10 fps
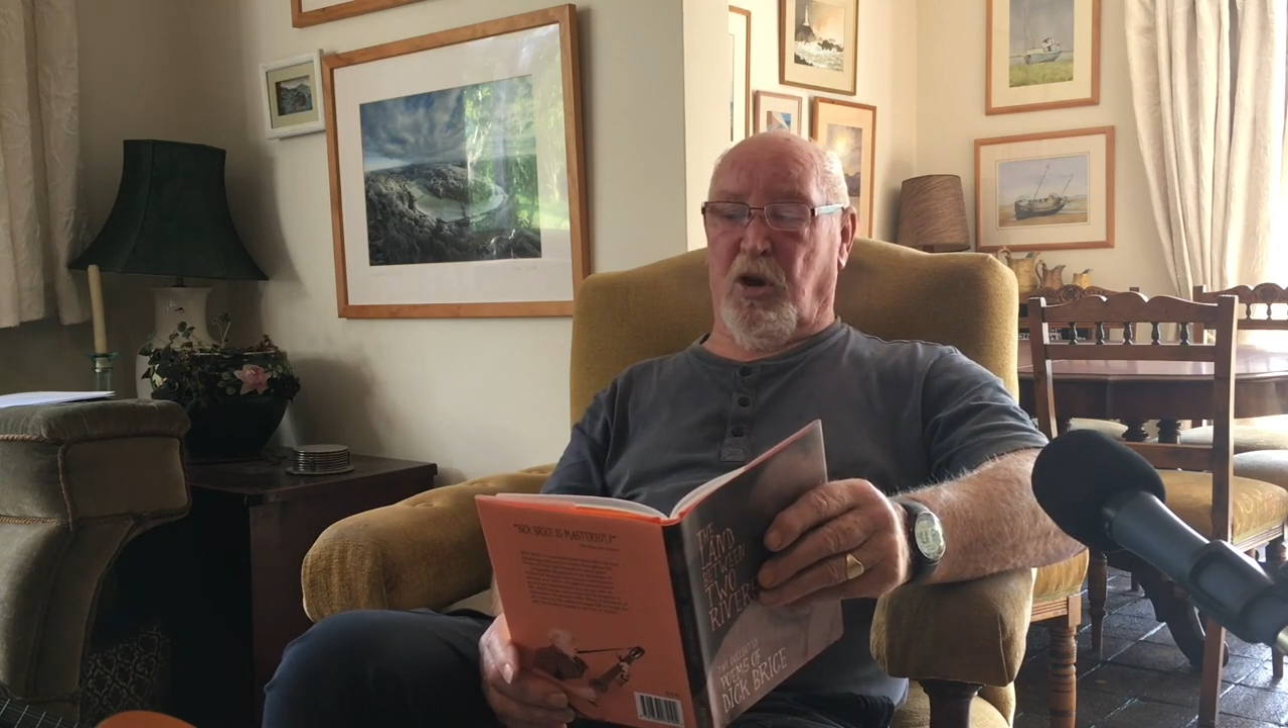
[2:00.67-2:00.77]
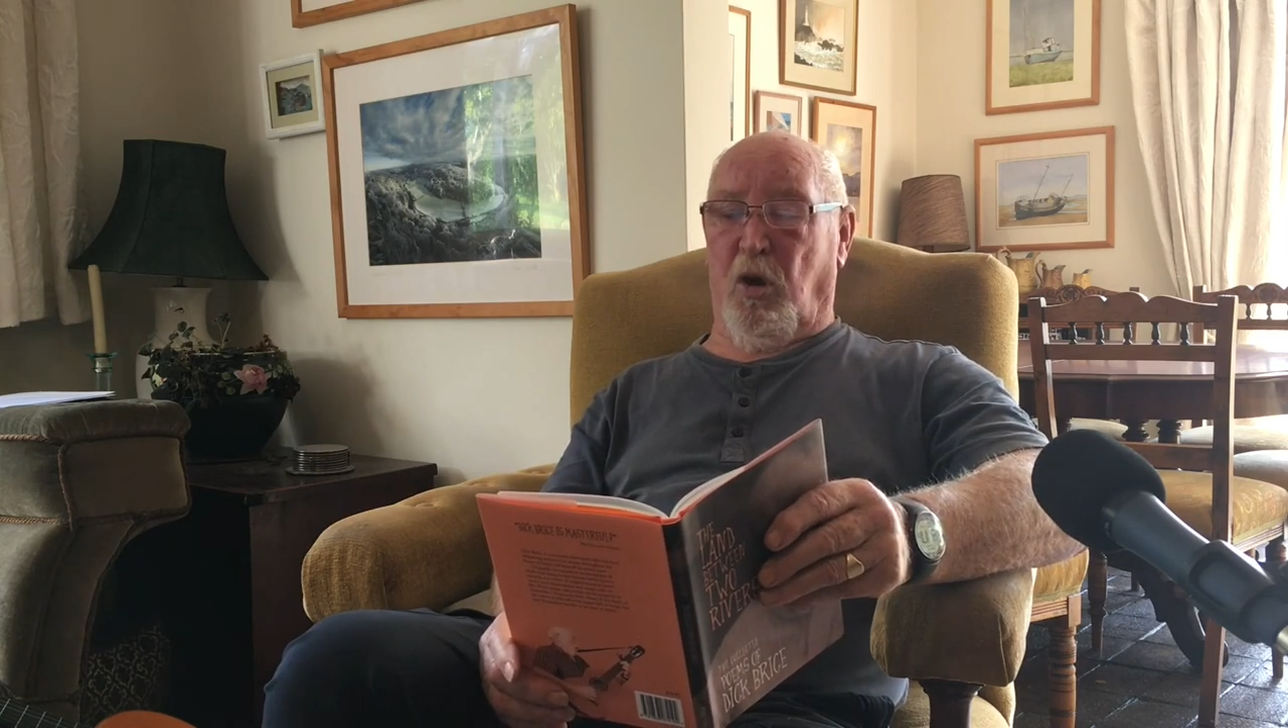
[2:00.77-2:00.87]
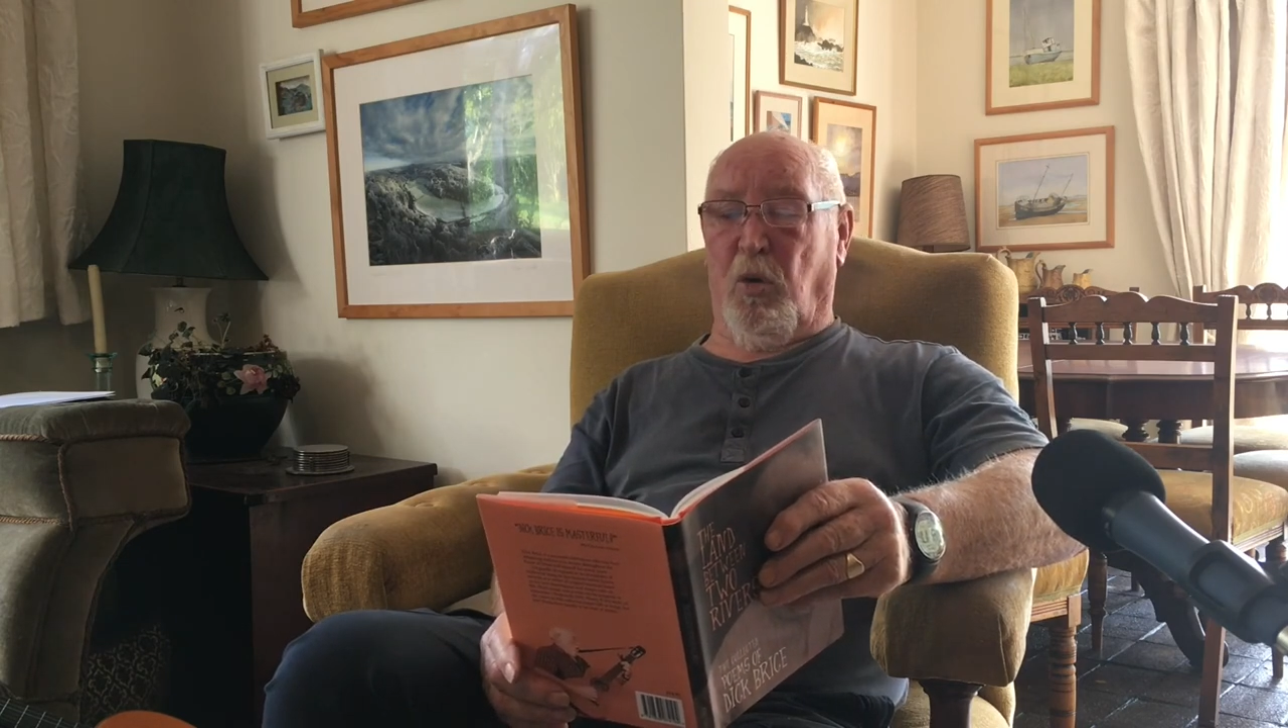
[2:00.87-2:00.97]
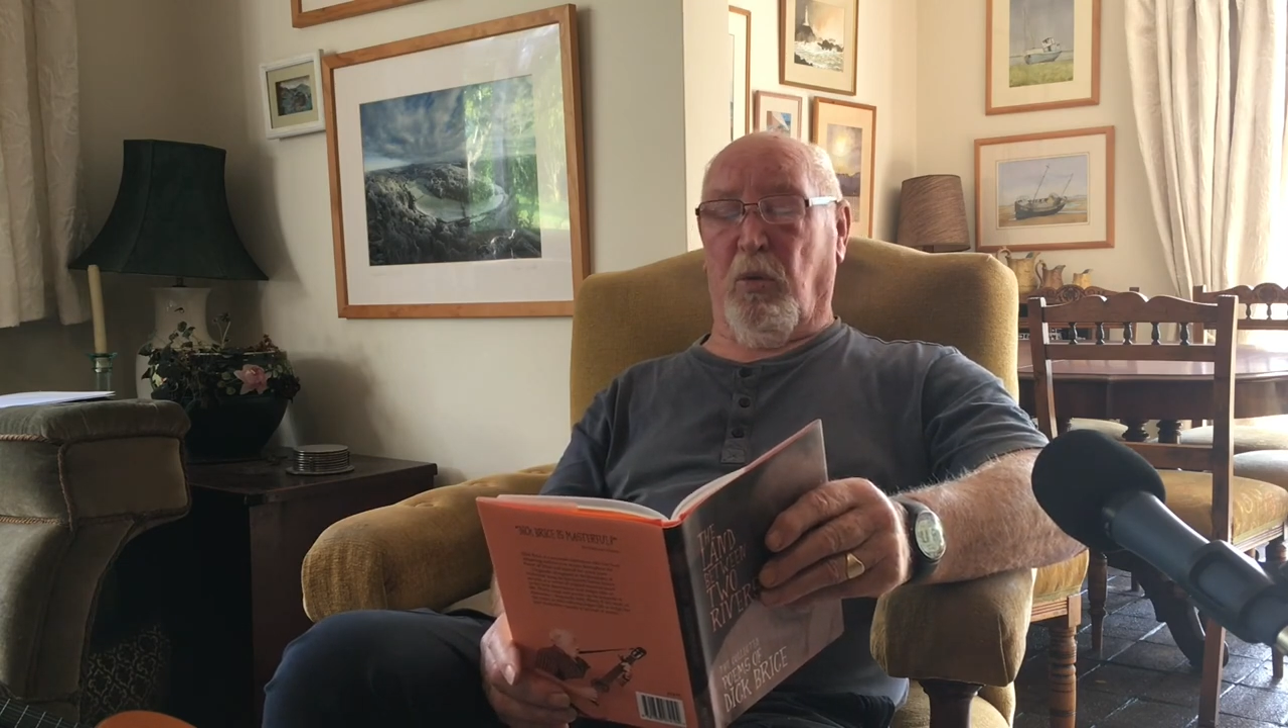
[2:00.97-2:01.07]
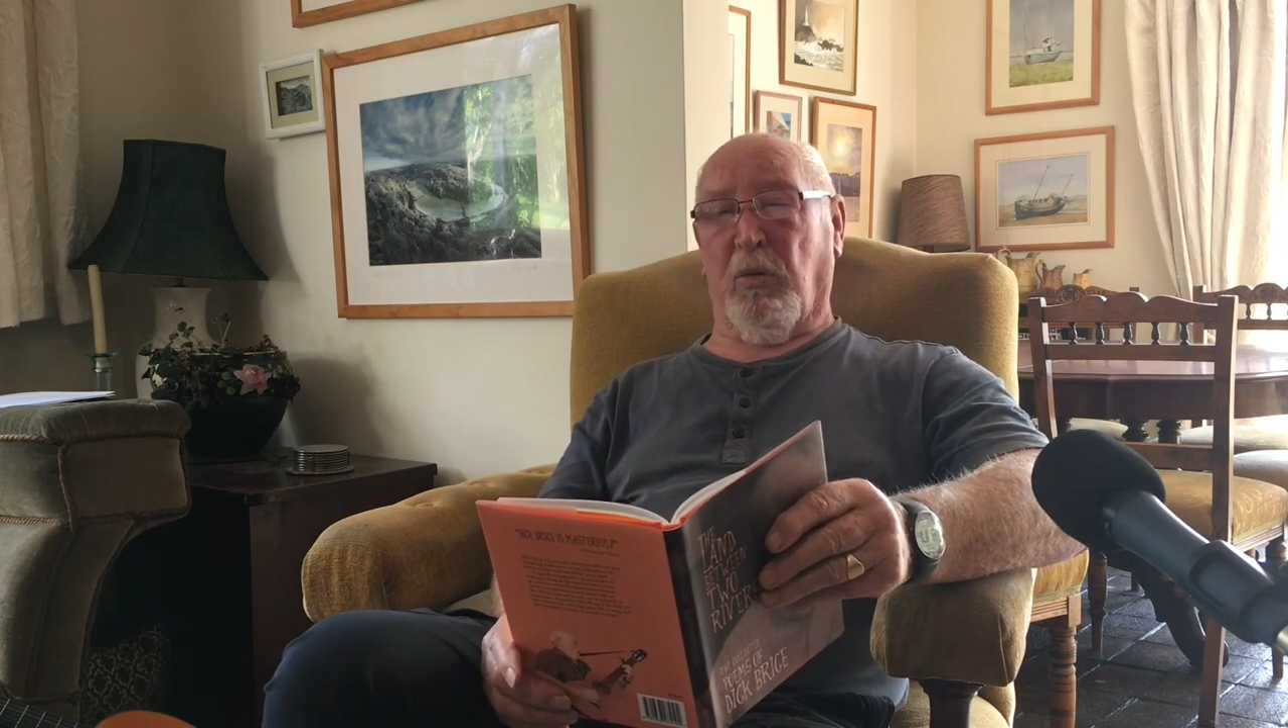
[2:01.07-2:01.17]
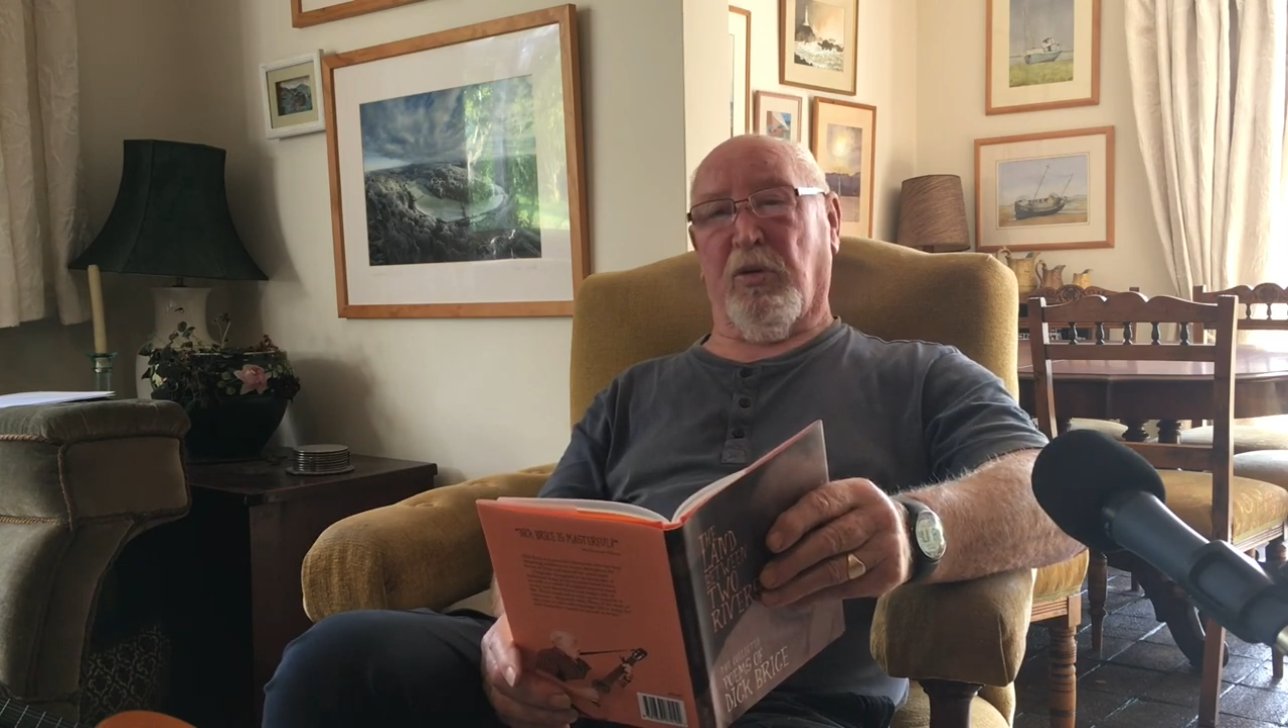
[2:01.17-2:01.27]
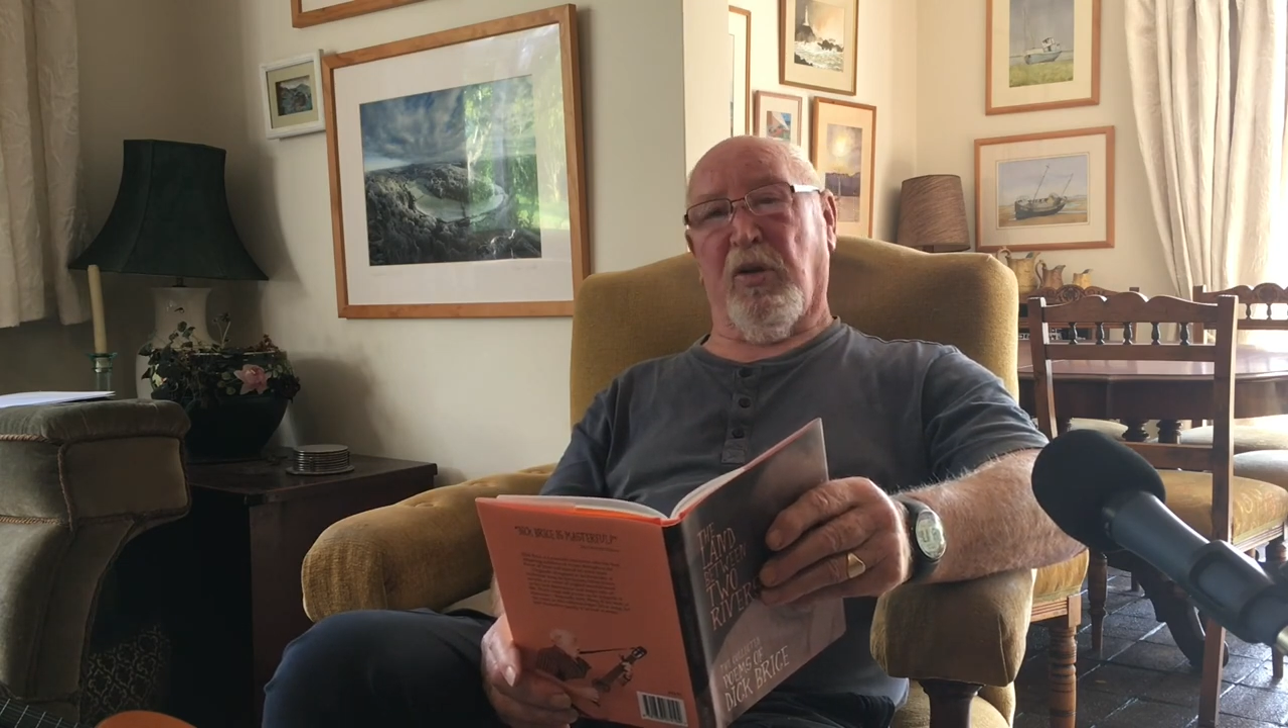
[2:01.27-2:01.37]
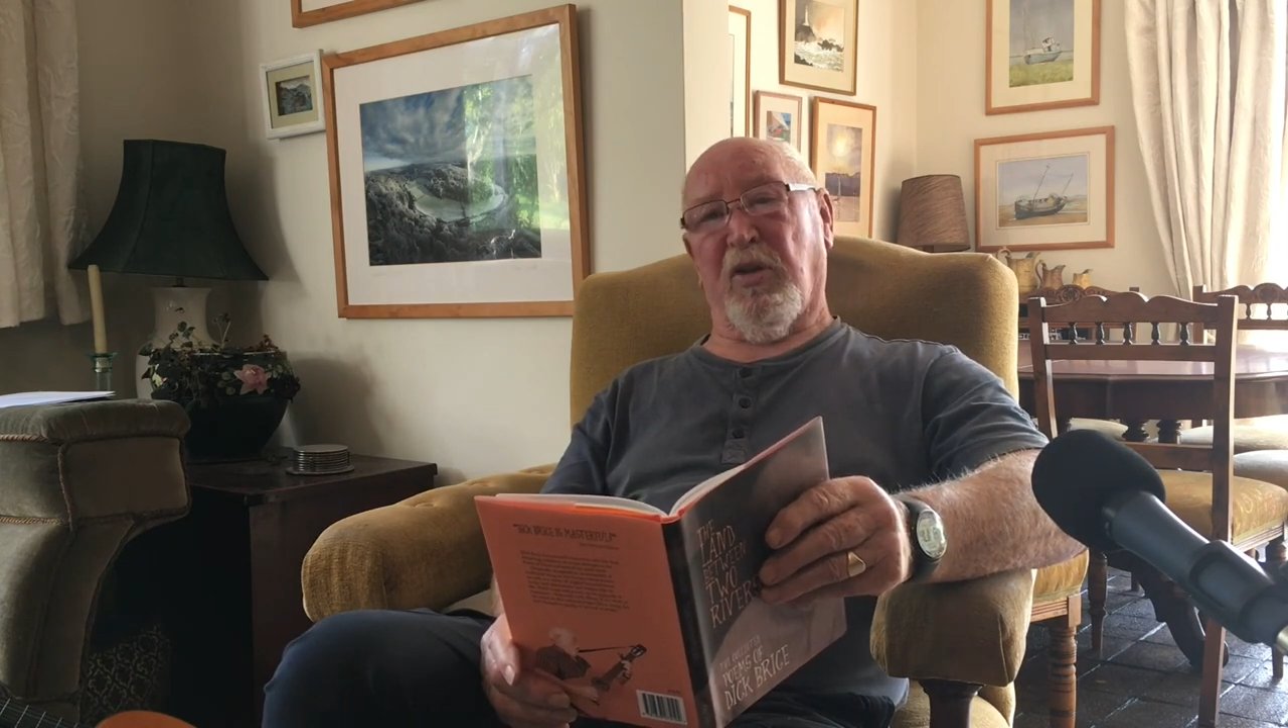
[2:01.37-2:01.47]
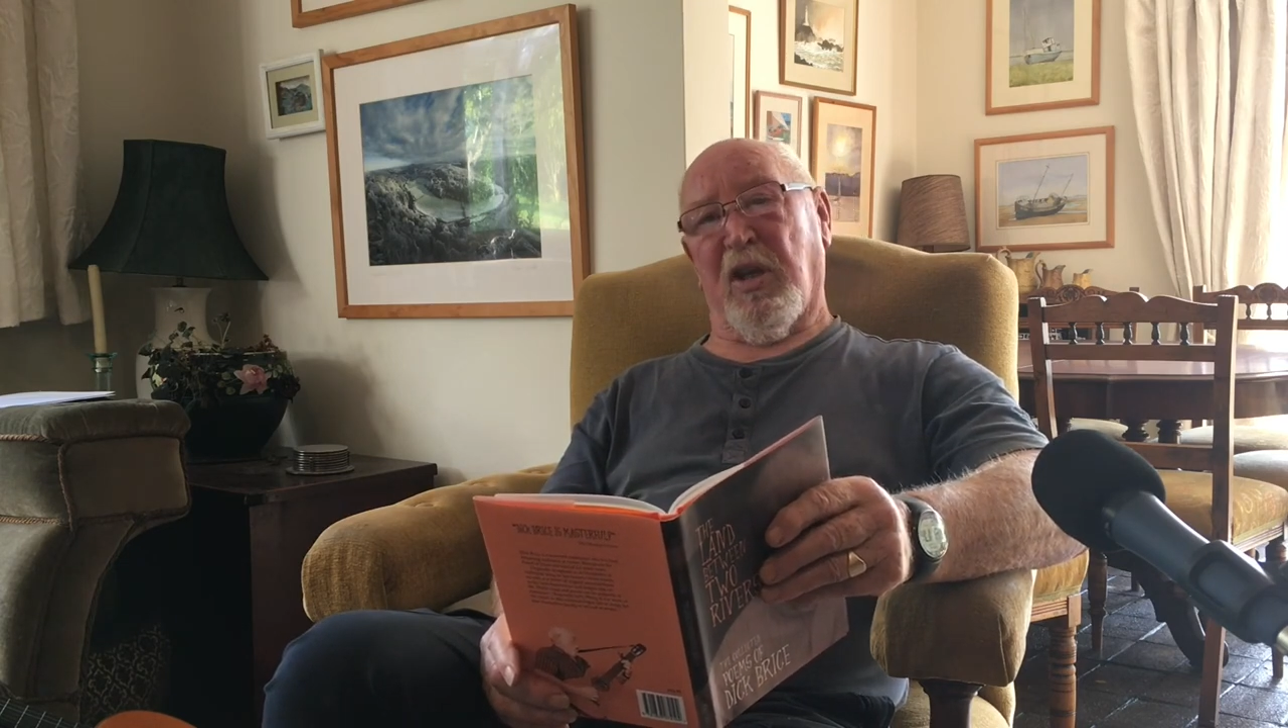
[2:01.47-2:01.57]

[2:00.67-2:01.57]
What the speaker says: cold and the